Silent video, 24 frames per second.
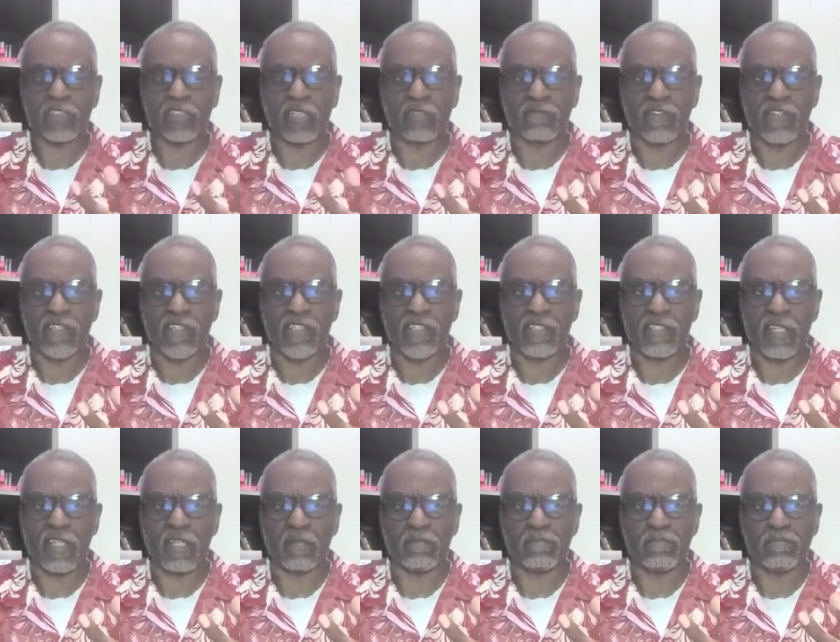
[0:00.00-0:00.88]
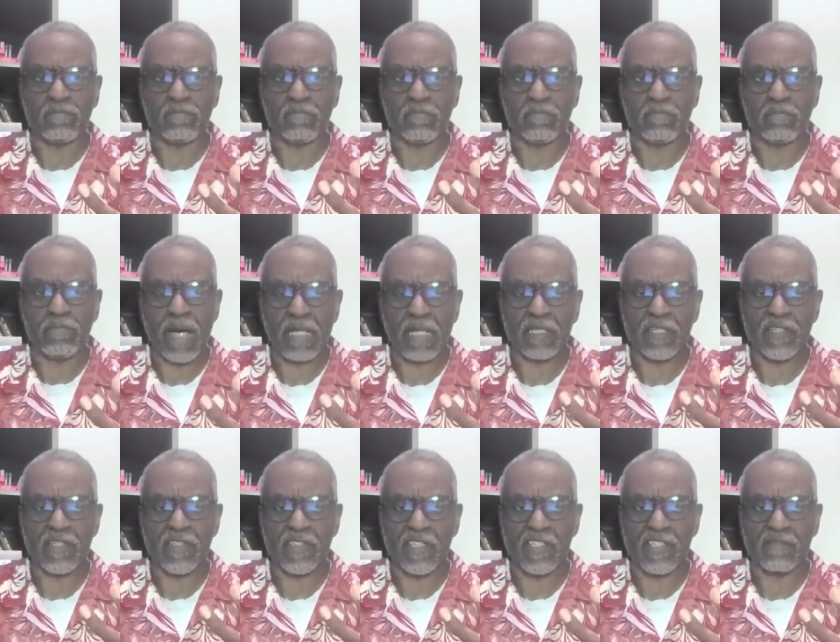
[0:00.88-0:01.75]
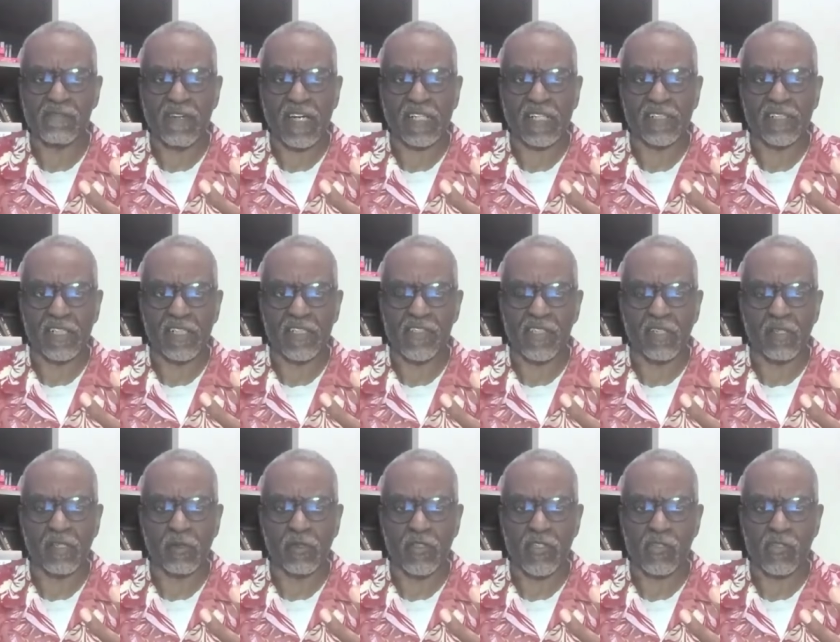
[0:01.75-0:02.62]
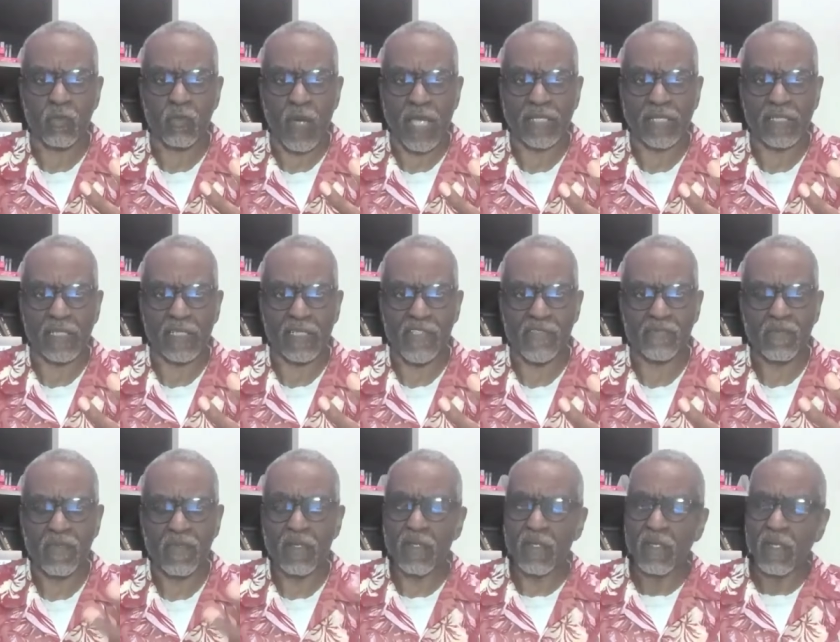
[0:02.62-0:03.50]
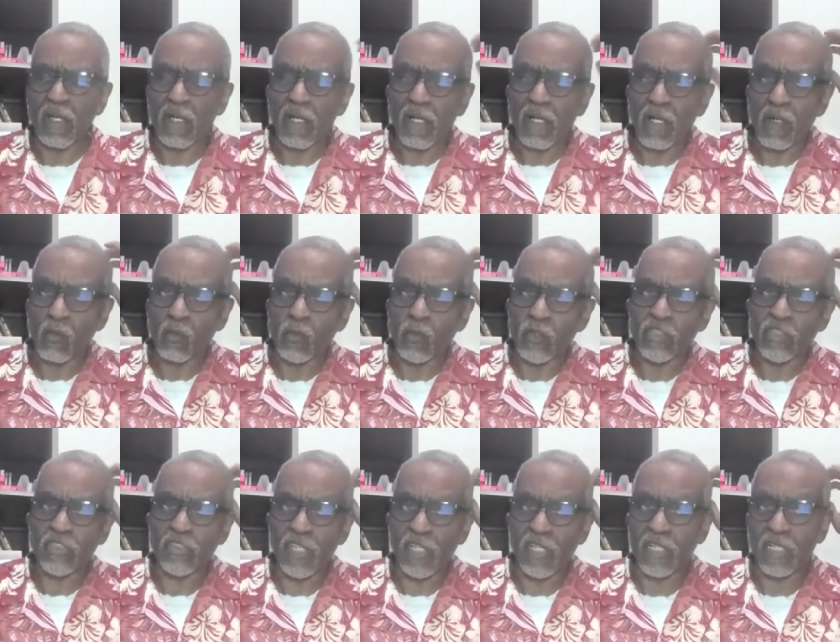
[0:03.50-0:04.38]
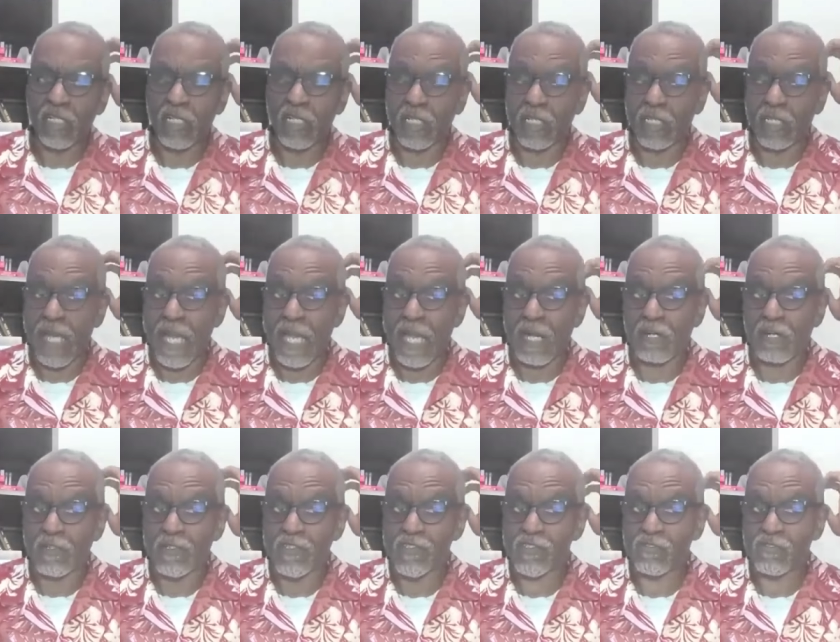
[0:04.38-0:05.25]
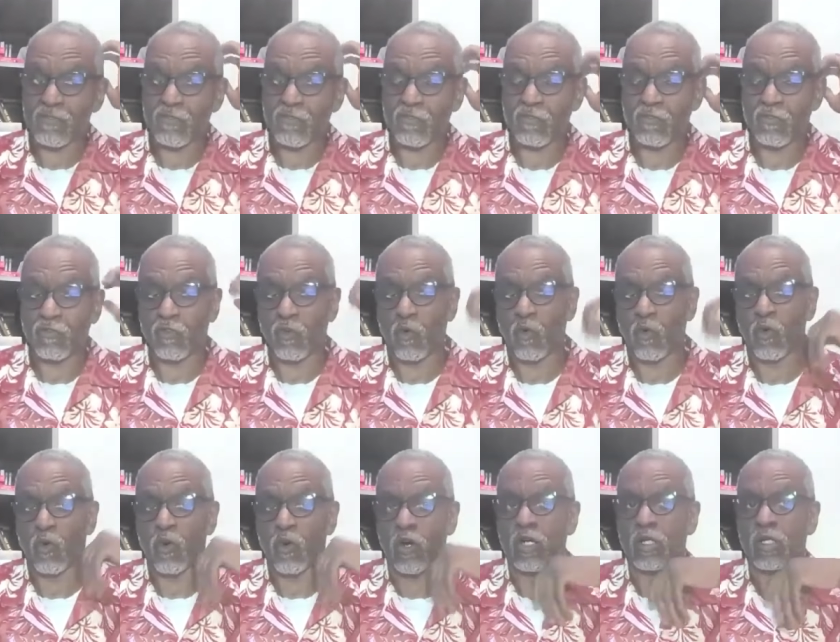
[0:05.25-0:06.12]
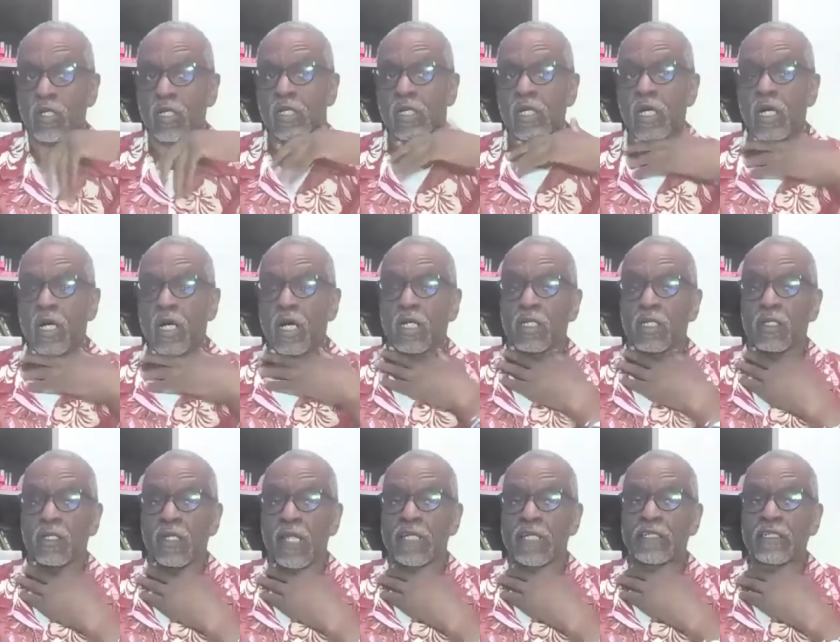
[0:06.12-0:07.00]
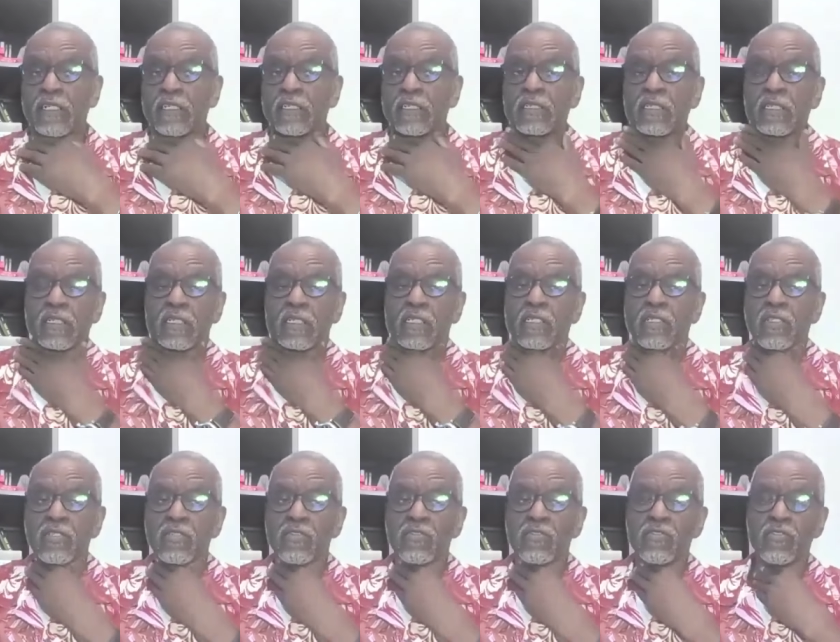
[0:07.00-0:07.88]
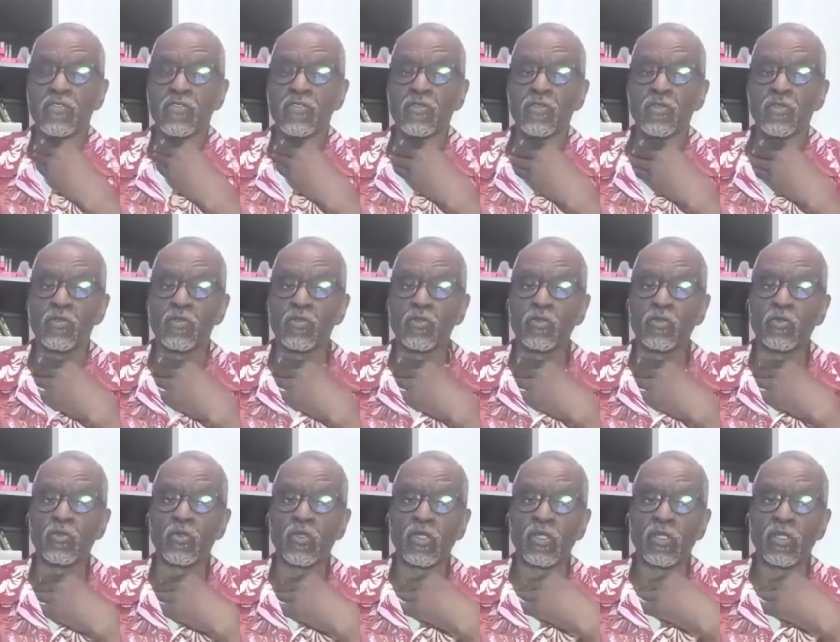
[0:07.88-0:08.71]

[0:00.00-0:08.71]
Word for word: of this politics of identity known as whiteness, which then allows for London to